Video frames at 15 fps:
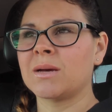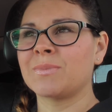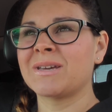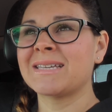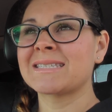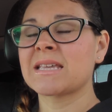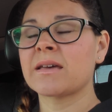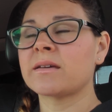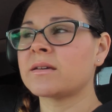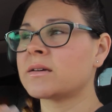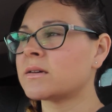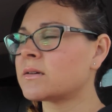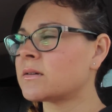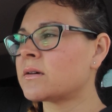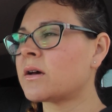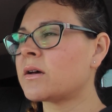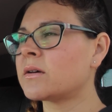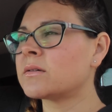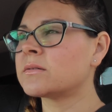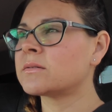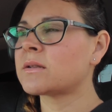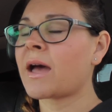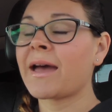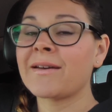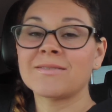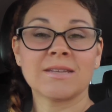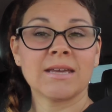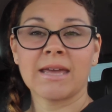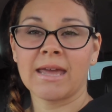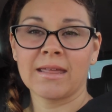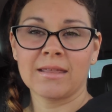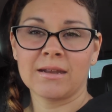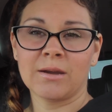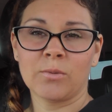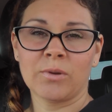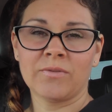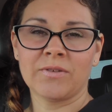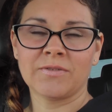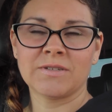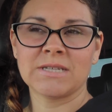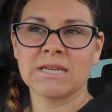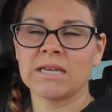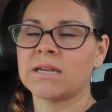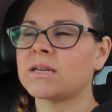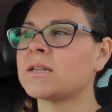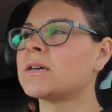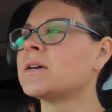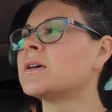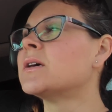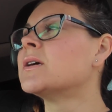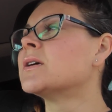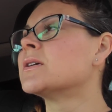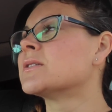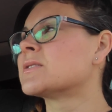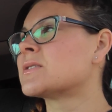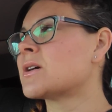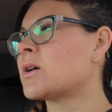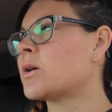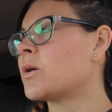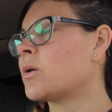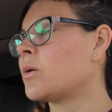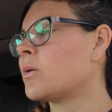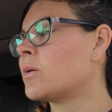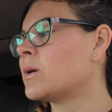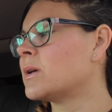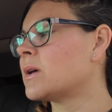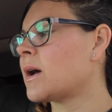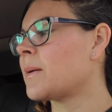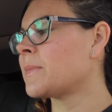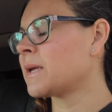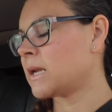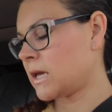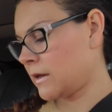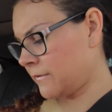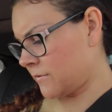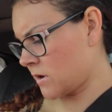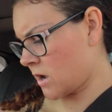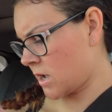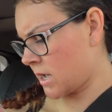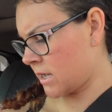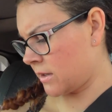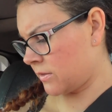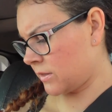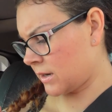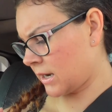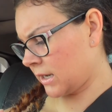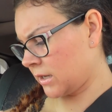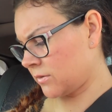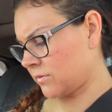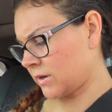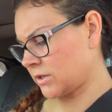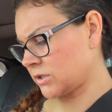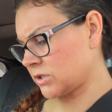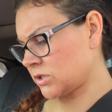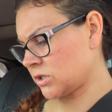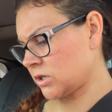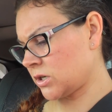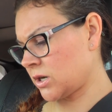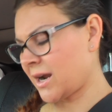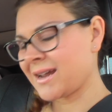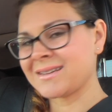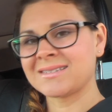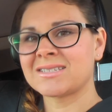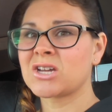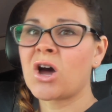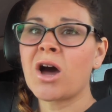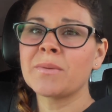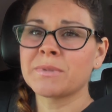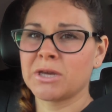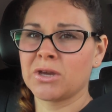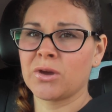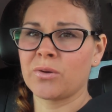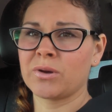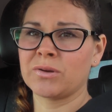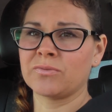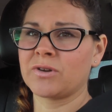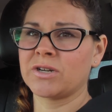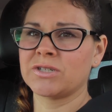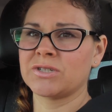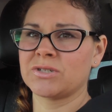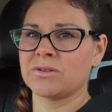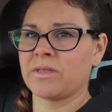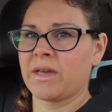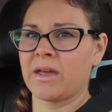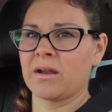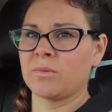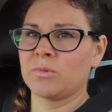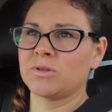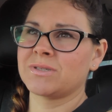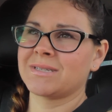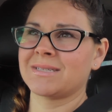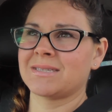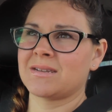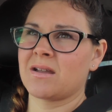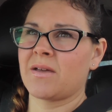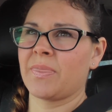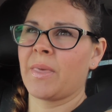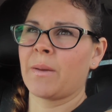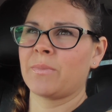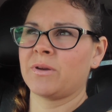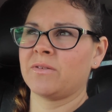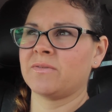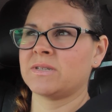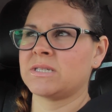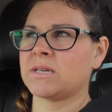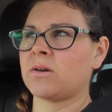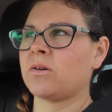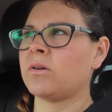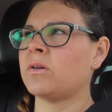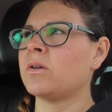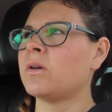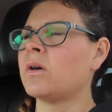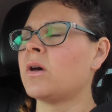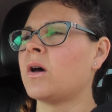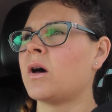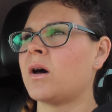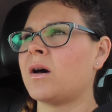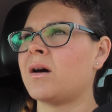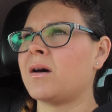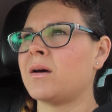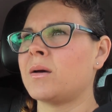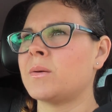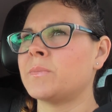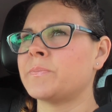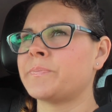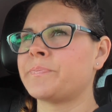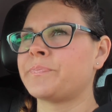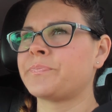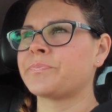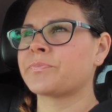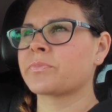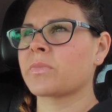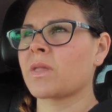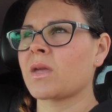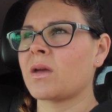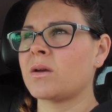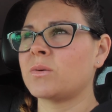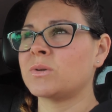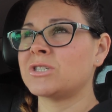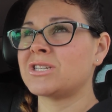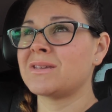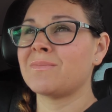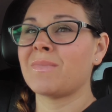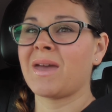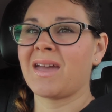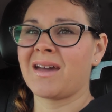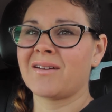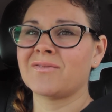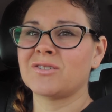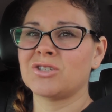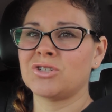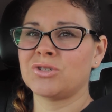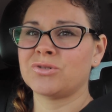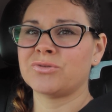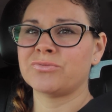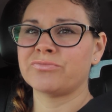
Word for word: because I have to get Caitlin at 1:15, So, I mean, if not, then I can register. I, Tom can go in and register the animals. It's not that big of a deal, um, which he may have to do,